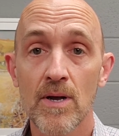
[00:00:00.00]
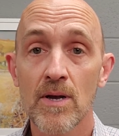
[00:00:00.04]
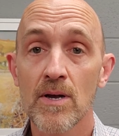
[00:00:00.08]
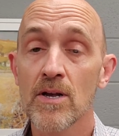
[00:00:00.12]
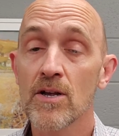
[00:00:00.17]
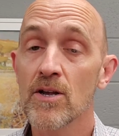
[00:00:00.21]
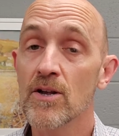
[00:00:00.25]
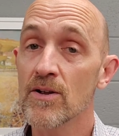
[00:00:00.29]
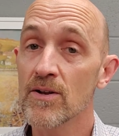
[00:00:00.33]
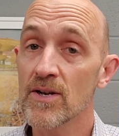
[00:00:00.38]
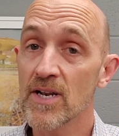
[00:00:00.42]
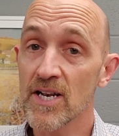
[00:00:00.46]

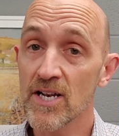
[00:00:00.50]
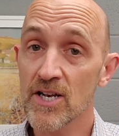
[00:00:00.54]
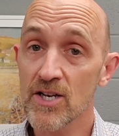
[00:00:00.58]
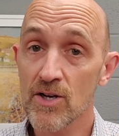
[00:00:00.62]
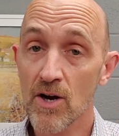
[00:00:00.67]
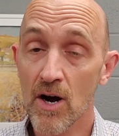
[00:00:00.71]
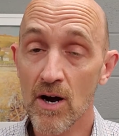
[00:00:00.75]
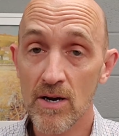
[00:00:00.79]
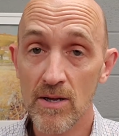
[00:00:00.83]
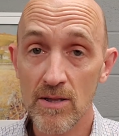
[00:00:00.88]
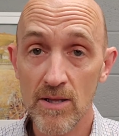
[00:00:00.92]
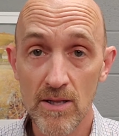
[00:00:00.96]
You need to
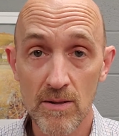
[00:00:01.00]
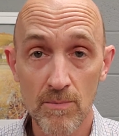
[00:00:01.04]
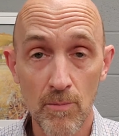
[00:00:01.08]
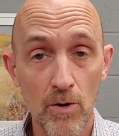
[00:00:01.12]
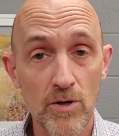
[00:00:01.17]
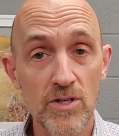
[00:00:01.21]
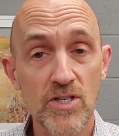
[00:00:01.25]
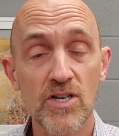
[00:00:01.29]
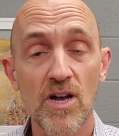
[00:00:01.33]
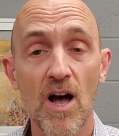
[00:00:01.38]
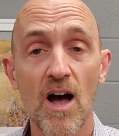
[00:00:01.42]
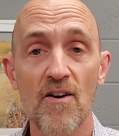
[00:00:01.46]
talk a little more
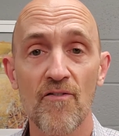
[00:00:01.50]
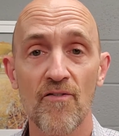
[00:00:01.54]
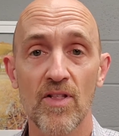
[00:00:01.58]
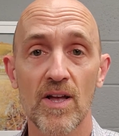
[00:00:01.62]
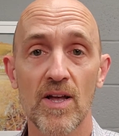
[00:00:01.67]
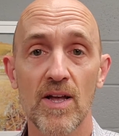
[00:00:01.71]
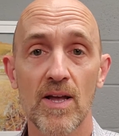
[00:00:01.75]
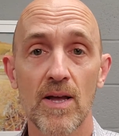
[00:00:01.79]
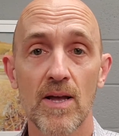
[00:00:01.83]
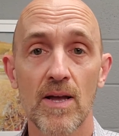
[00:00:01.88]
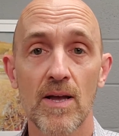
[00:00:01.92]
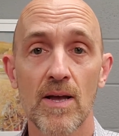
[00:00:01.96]

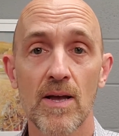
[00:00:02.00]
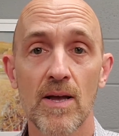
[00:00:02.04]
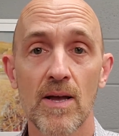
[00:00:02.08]
softly.